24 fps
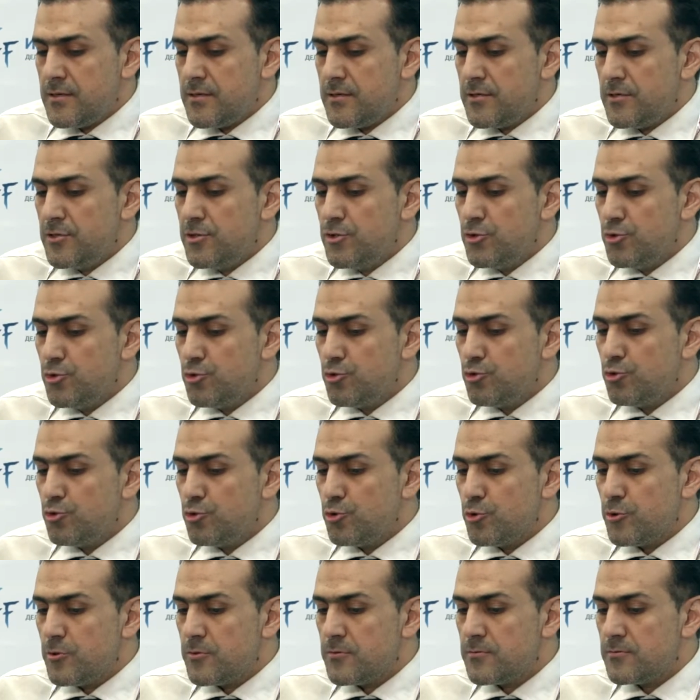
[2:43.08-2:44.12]

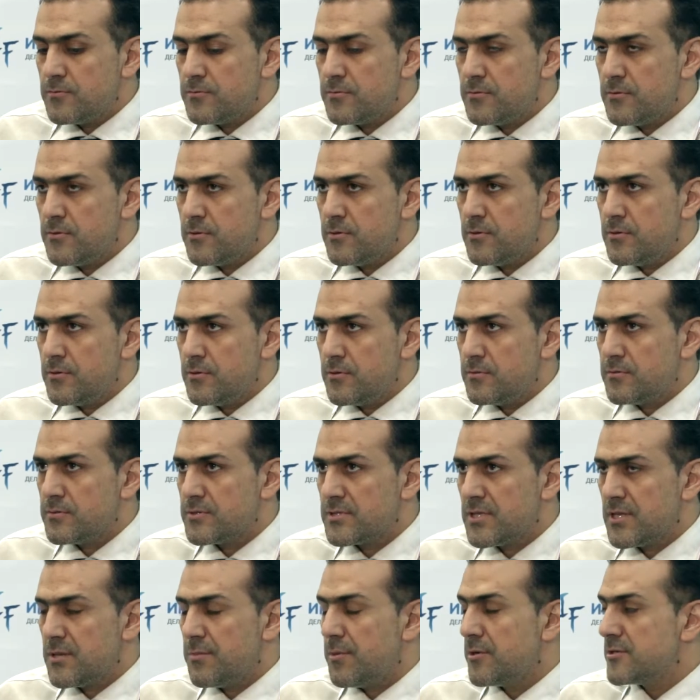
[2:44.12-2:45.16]
you
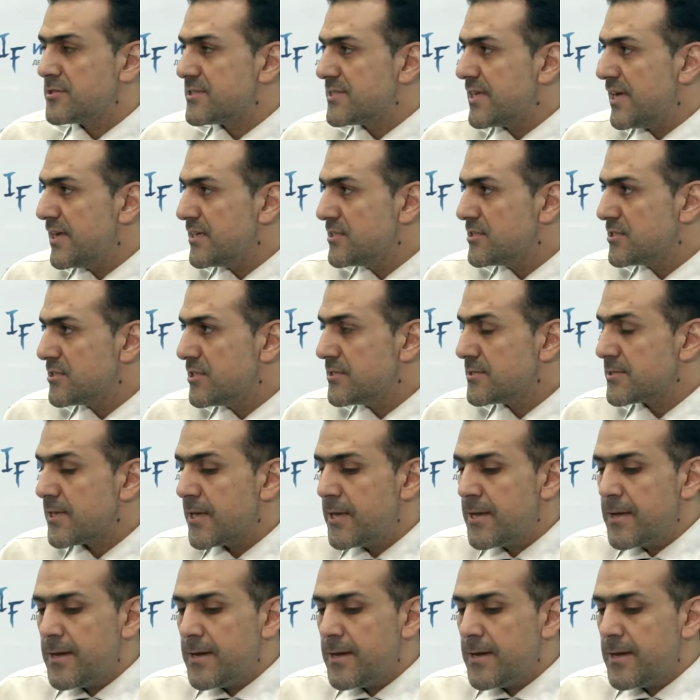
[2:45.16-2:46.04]
said about sanctions,